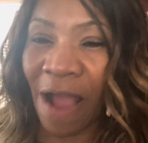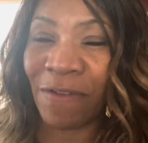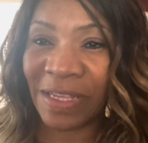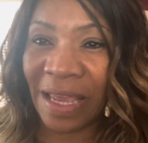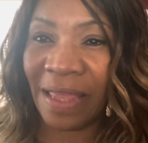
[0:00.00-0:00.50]
I'll
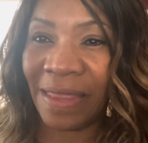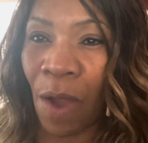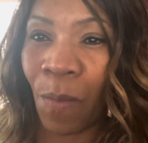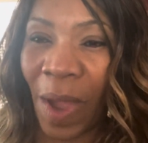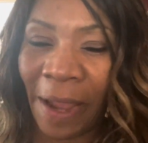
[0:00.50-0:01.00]
say it
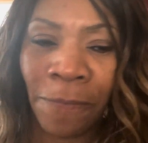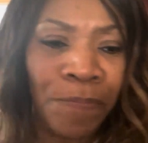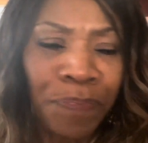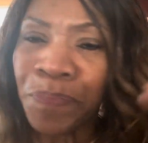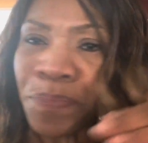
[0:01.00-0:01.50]
that way,
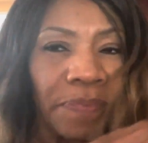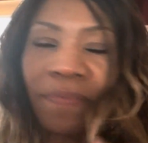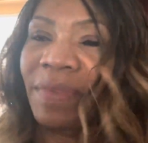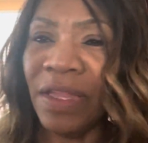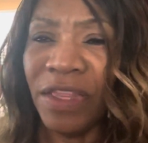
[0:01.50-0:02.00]

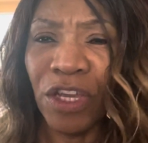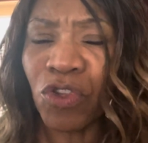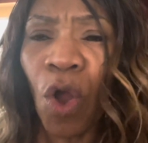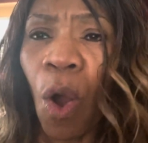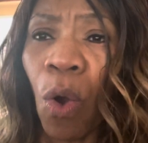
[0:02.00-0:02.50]
there's
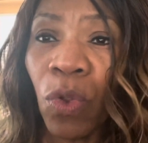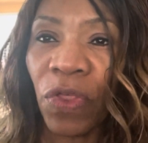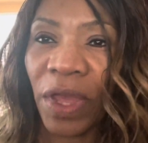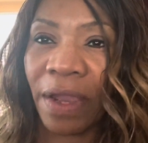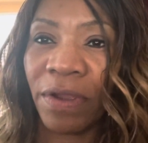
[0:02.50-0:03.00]
a hole
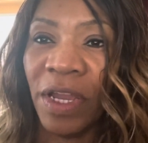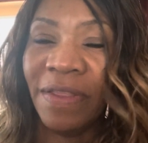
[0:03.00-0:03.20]
there.